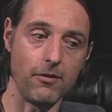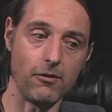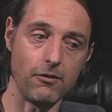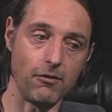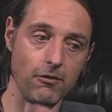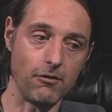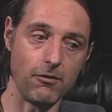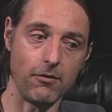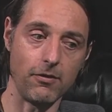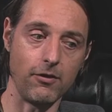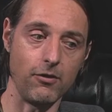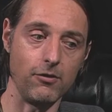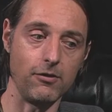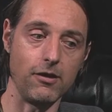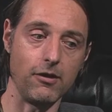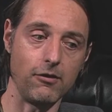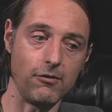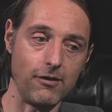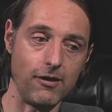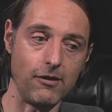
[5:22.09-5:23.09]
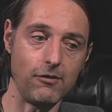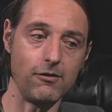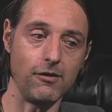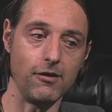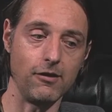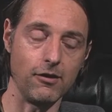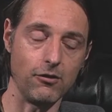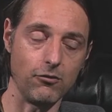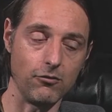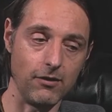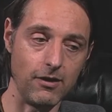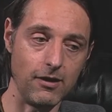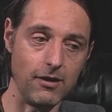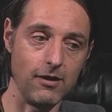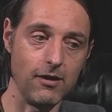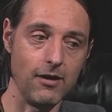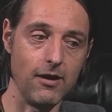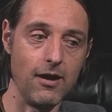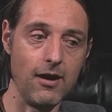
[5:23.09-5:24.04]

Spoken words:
This is 30, 60 degree.